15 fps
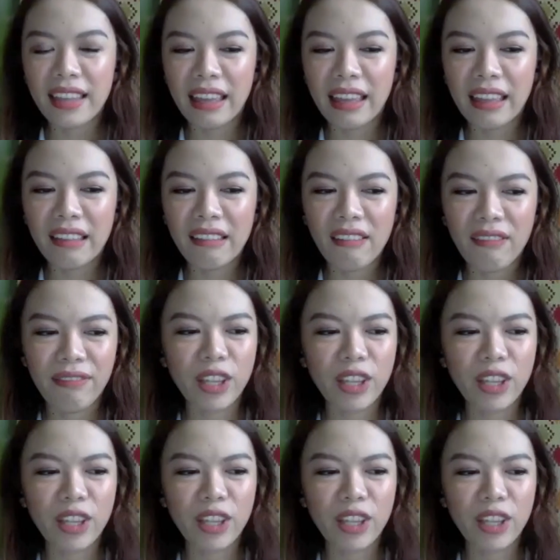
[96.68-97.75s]
then
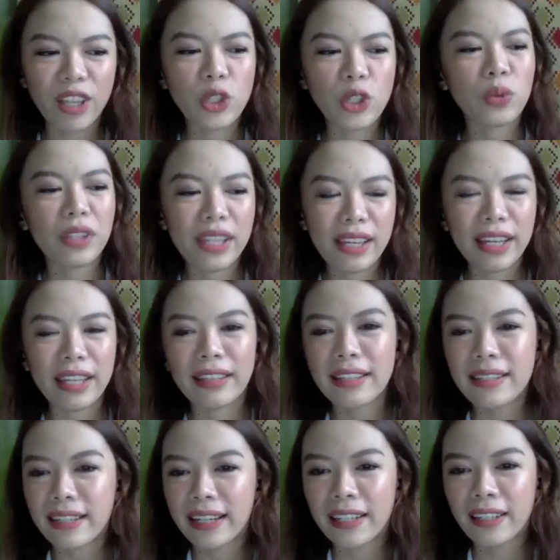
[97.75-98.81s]
eventually I
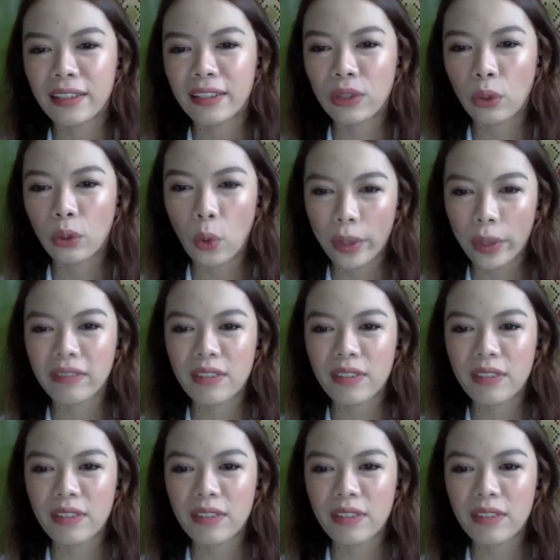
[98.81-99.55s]
decided to quit